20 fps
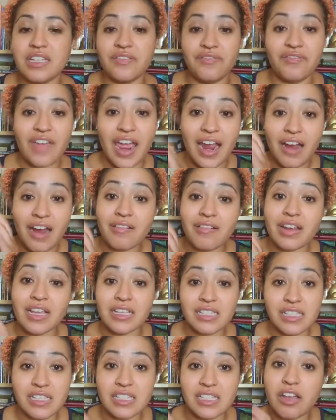
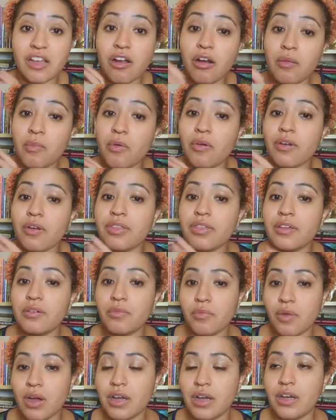various because there are more
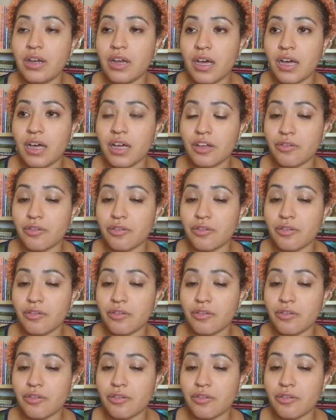than one uh,